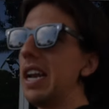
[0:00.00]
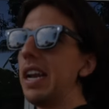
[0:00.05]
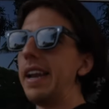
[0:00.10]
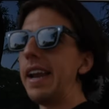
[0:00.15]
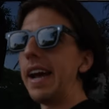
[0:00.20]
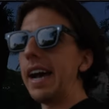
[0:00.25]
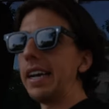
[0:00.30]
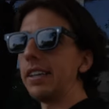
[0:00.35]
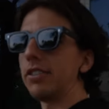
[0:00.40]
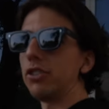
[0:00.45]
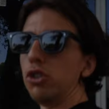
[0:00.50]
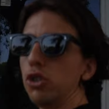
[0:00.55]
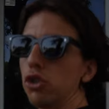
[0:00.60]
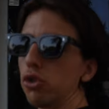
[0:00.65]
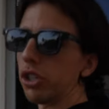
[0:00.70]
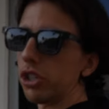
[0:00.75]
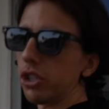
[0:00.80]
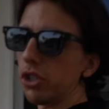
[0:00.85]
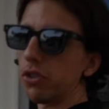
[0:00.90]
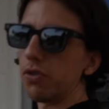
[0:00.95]
nice,
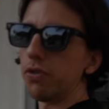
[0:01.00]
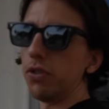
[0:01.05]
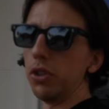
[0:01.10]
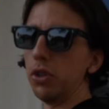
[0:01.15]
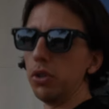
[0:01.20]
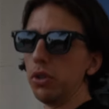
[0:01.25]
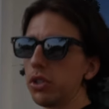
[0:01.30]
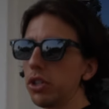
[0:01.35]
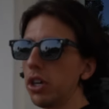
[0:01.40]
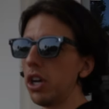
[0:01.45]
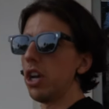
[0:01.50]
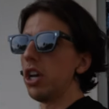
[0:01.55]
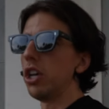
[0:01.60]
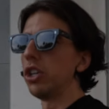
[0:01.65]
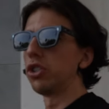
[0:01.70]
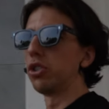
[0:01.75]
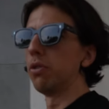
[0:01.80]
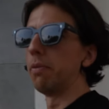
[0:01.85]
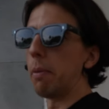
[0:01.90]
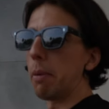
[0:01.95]
nutritious food.
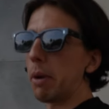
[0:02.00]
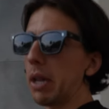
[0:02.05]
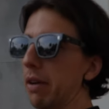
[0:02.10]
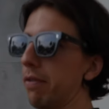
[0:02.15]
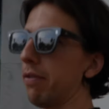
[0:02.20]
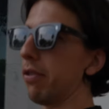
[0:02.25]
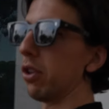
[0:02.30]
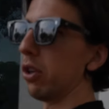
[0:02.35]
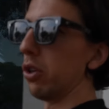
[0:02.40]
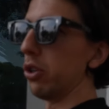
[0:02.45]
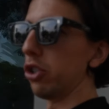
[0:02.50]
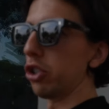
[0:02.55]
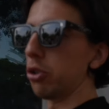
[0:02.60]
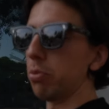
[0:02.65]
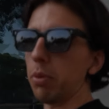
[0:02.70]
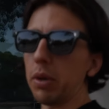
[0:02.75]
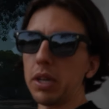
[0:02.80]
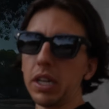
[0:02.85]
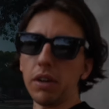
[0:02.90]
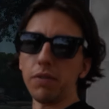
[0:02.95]
Something we can have for lunch,
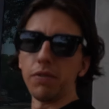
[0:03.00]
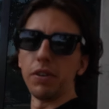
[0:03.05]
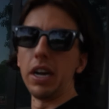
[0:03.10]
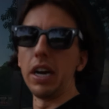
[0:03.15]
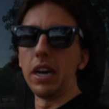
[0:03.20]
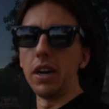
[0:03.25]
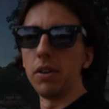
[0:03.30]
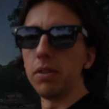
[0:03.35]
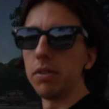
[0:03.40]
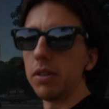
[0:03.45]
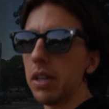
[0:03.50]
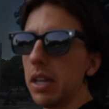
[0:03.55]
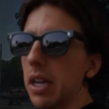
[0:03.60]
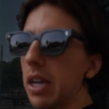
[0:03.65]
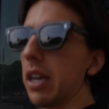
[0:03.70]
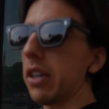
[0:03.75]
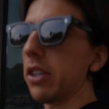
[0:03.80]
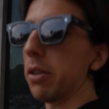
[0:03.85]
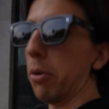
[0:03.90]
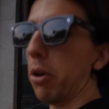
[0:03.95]
something we can have now.
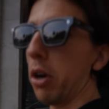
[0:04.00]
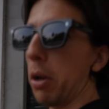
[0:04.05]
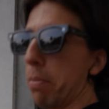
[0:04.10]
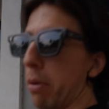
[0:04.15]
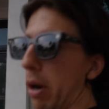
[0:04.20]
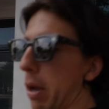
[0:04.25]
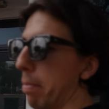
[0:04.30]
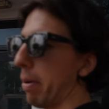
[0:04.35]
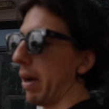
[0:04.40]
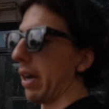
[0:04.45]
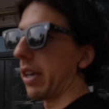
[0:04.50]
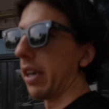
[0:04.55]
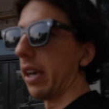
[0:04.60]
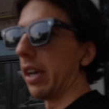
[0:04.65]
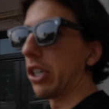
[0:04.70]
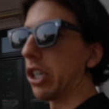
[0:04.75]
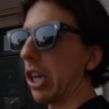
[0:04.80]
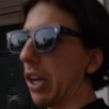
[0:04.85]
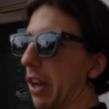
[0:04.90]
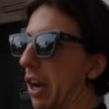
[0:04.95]
I'm already pretty
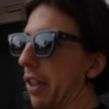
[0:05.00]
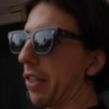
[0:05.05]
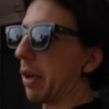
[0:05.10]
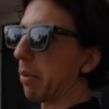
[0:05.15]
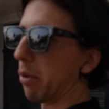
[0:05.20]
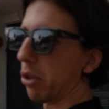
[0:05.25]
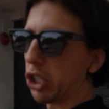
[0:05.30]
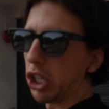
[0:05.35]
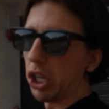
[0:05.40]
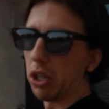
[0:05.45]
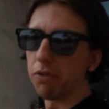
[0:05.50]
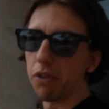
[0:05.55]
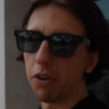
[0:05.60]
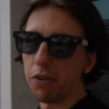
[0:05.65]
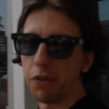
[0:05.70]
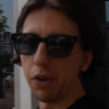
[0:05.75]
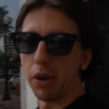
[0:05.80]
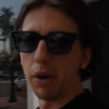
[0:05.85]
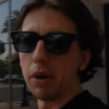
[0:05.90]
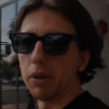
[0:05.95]
peckish, and then I think we'll chill for a
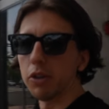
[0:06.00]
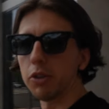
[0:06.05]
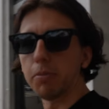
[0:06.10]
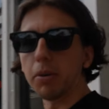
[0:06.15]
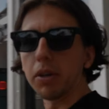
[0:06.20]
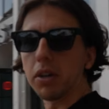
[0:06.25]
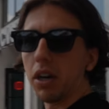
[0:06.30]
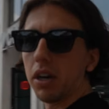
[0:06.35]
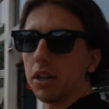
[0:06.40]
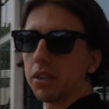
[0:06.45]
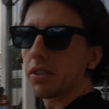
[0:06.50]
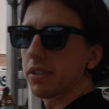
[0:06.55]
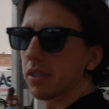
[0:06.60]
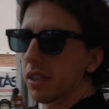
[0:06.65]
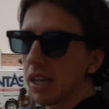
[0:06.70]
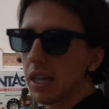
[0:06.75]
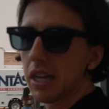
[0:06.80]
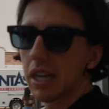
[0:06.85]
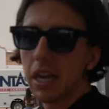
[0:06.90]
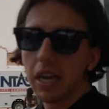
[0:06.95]
few hours because
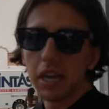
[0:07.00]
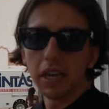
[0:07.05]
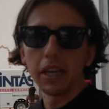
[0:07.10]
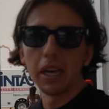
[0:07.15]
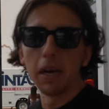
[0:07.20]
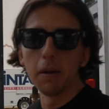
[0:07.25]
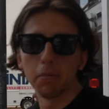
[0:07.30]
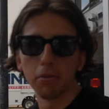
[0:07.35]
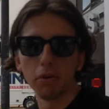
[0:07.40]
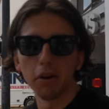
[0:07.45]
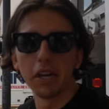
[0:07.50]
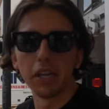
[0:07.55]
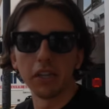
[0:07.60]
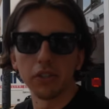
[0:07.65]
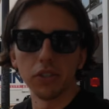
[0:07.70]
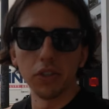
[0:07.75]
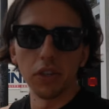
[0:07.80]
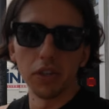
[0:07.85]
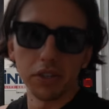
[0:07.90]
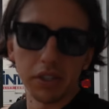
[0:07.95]
getting pretty
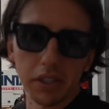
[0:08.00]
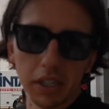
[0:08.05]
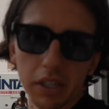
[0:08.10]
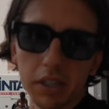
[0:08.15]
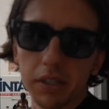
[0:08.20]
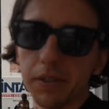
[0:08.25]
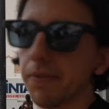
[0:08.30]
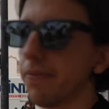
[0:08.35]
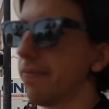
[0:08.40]
exhausted.